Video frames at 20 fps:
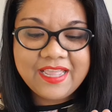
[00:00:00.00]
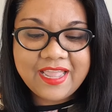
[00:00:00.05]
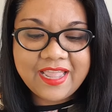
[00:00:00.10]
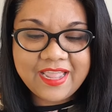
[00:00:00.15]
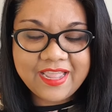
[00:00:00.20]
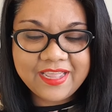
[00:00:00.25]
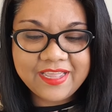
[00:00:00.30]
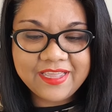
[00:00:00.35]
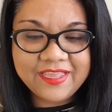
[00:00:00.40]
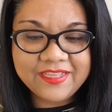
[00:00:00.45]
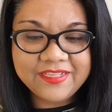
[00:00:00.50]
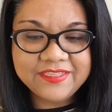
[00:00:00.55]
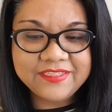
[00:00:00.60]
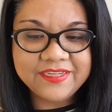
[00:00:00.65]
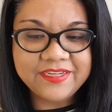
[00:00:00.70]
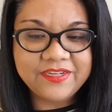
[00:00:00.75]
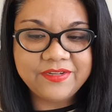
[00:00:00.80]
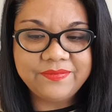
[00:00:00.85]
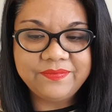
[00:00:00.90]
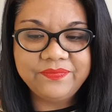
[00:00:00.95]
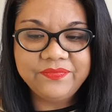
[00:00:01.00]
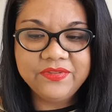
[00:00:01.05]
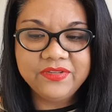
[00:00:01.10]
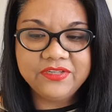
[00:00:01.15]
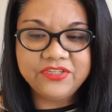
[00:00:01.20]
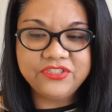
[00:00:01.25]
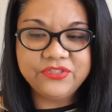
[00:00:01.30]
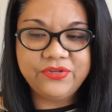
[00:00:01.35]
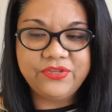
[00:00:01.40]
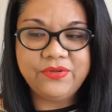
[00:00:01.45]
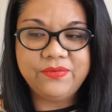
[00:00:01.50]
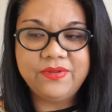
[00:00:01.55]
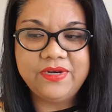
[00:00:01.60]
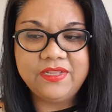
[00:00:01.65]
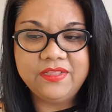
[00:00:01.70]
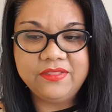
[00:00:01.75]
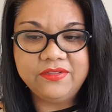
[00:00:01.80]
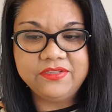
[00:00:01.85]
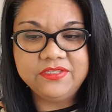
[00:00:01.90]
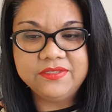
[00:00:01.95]
And I'll show you what
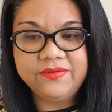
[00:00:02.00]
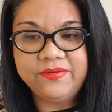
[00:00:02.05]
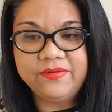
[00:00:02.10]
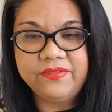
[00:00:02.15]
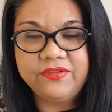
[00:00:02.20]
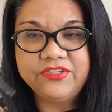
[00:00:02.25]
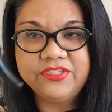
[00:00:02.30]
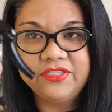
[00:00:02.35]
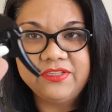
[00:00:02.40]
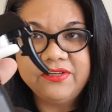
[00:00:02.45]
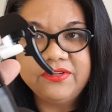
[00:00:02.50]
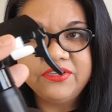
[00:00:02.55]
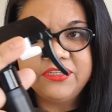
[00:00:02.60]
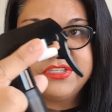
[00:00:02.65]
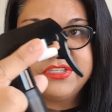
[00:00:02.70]
it looks like. There's a little